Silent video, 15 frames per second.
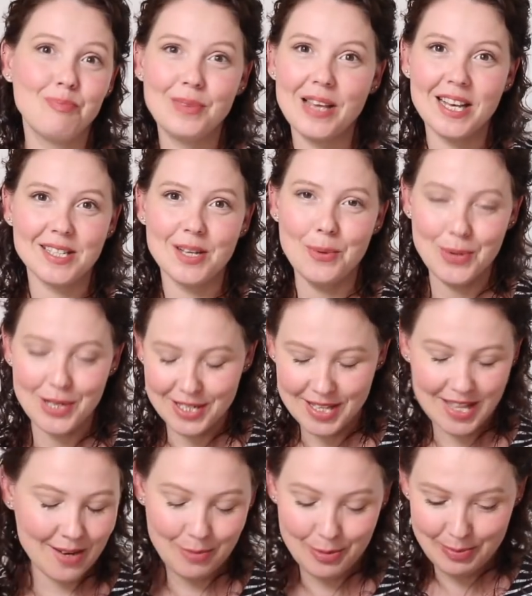yes, I would.
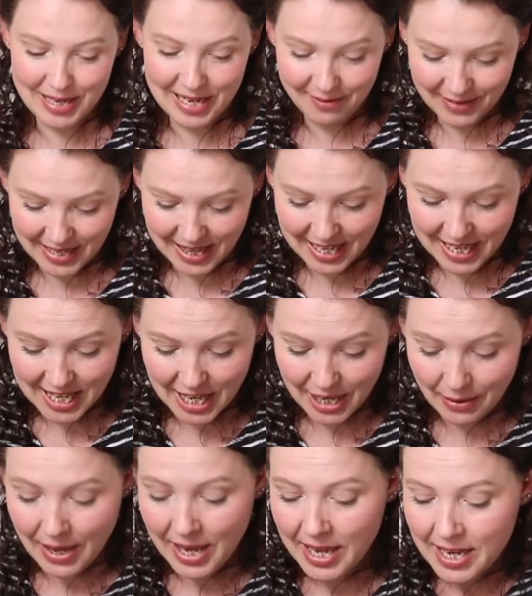That would be lovely, thank you.